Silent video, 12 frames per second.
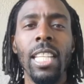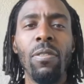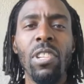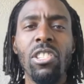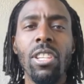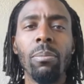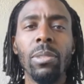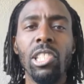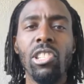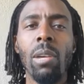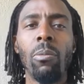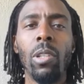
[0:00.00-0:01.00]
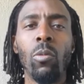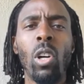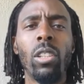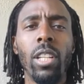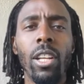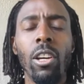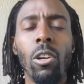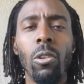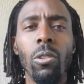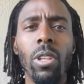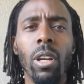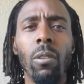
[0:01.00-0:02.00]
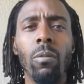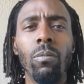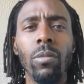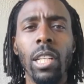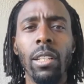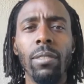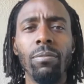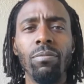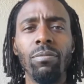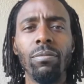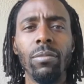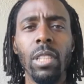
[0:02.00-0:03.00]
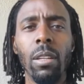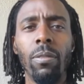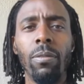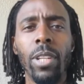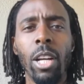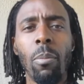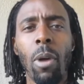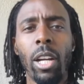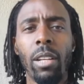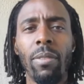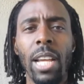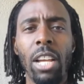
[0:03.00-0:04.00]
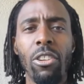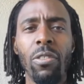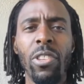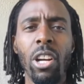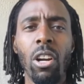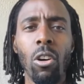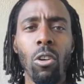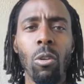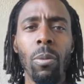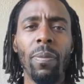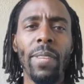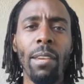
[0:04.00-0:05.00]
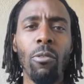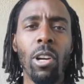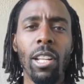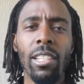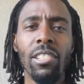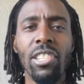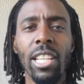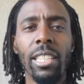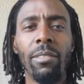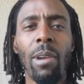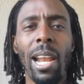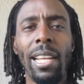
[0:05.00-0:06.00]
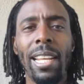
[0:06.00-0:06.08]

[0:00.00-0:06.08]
If it's simply someone wanting to know the fair market value of their home, if they wanted to sell it